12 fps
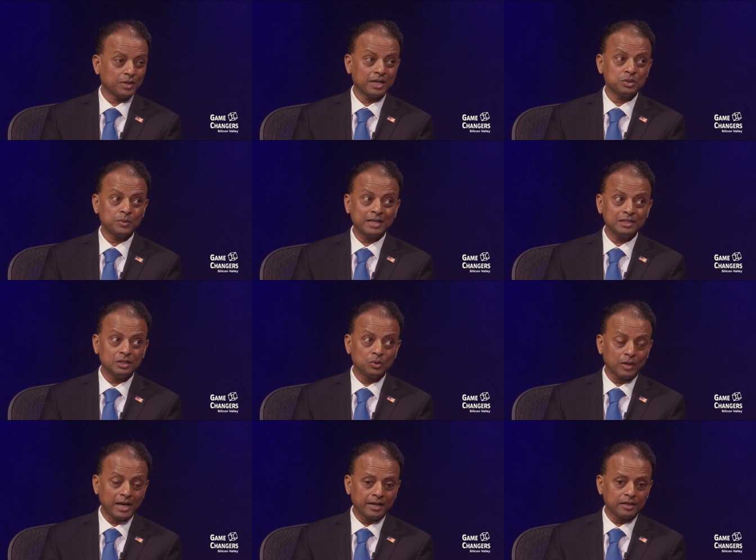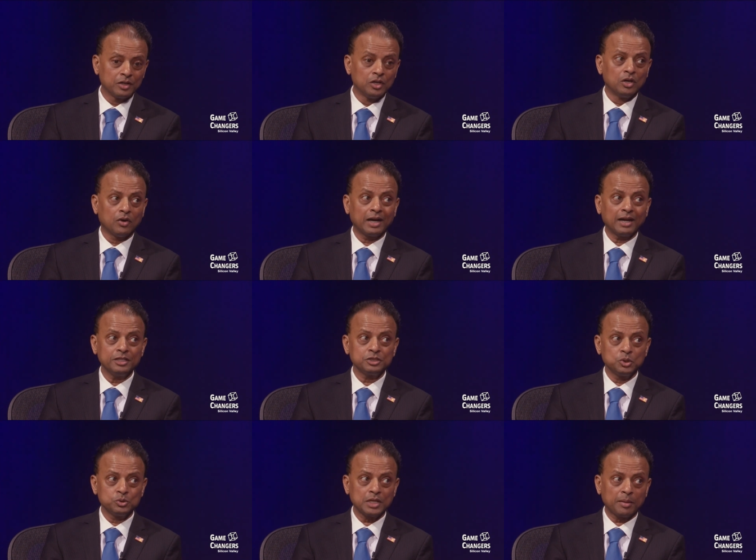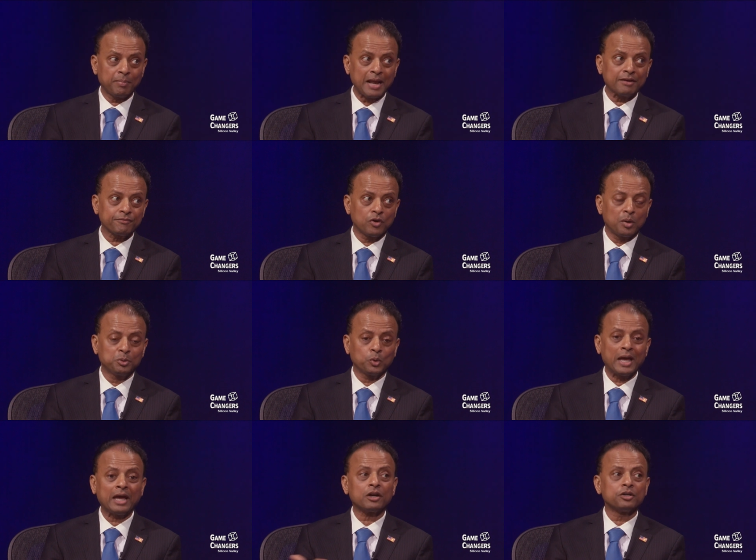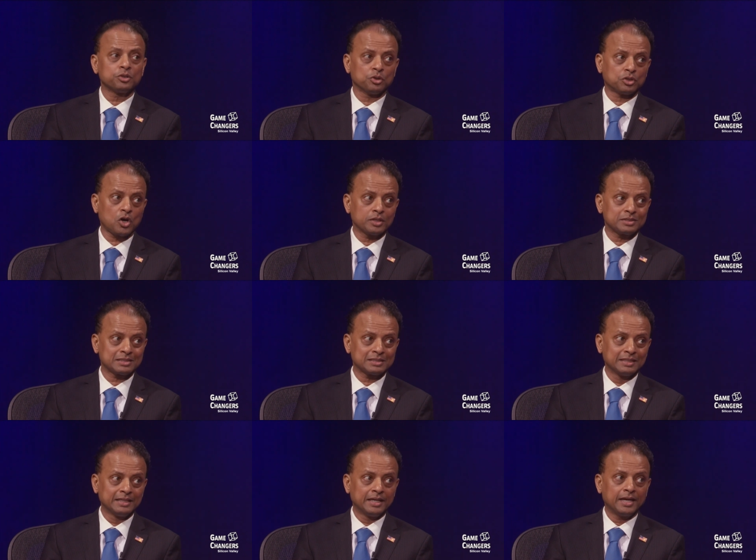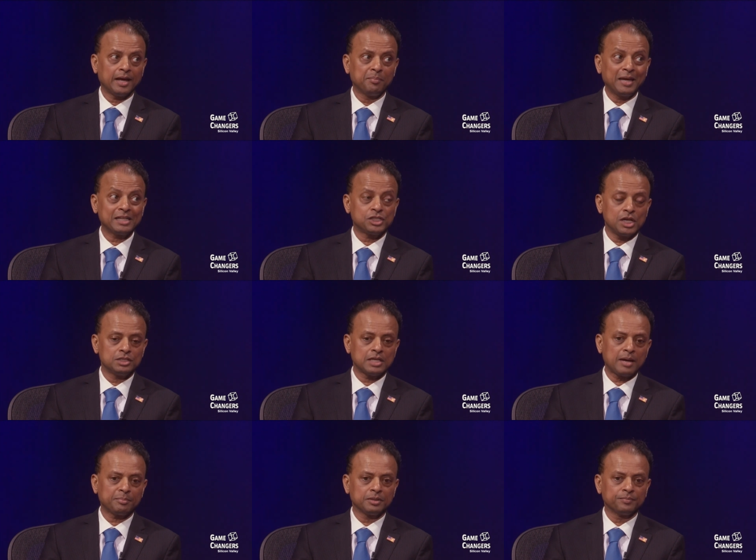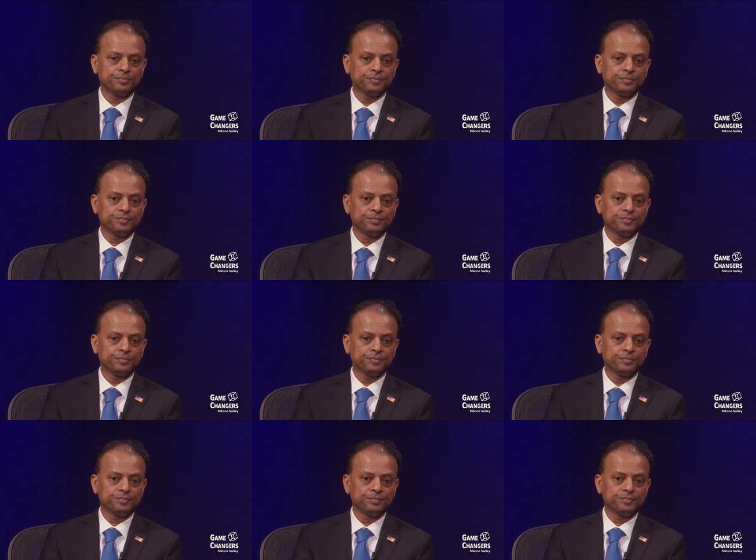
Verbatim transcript: You can do anything you like, or at least use that platform to air out your thoughts and make change happen.